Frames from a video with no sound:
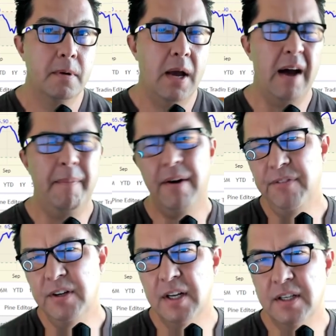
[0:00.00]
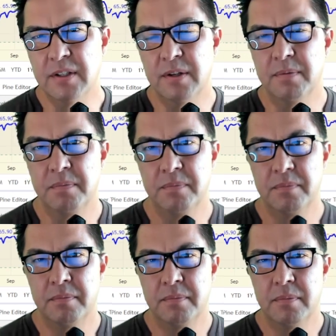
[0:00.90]
How about if it doesn't?
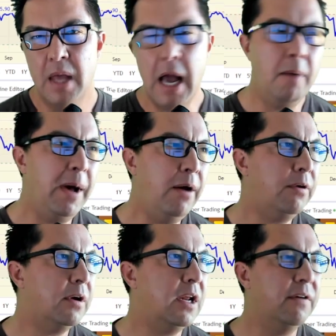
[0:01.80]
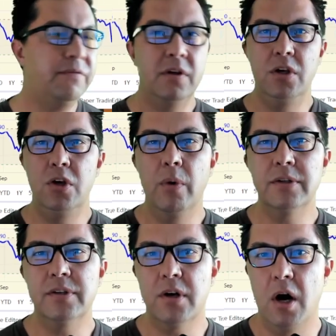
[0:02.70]
How about if the
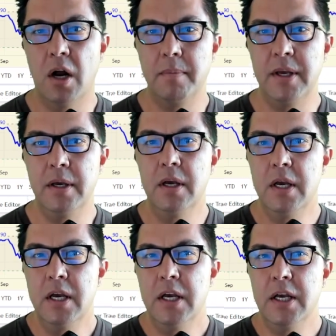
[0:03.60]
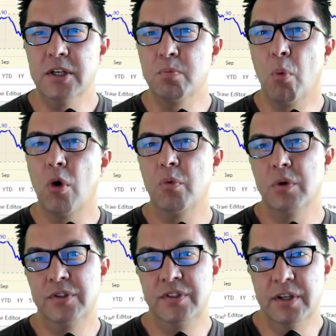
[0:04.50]
U.S. economy is more
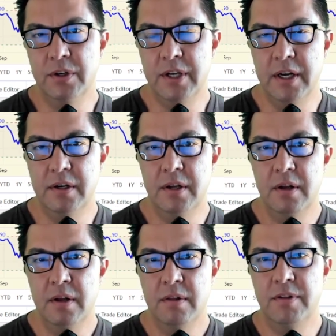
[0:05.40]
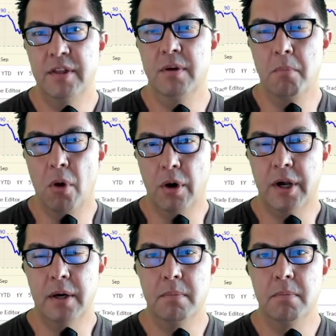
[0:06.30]
resilient than the
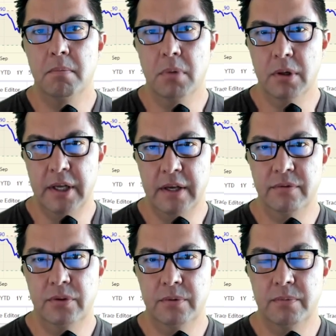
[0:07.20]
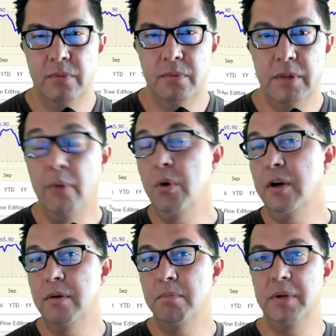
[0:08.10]
market believes? That
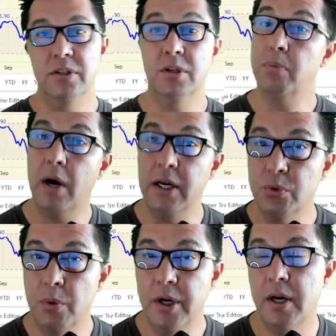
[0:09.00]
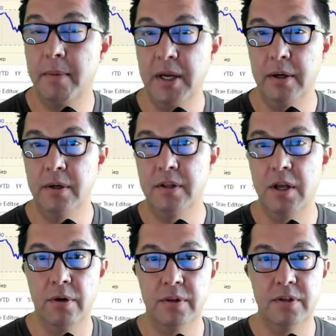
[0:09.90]
wouldn't be a surprise, would it? I mean,
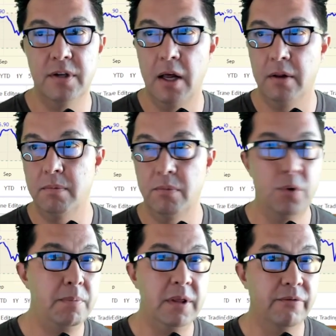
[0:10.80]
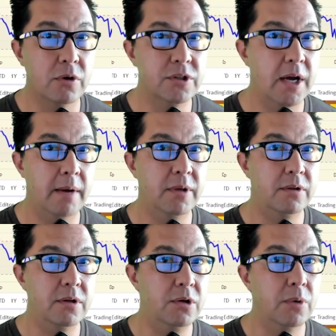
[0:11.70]
wouldn't be the first time that
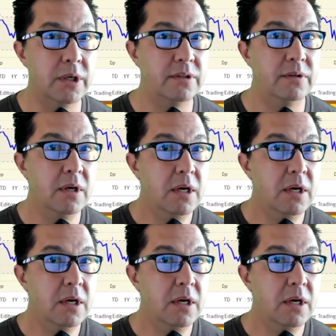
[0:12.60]
the U.S.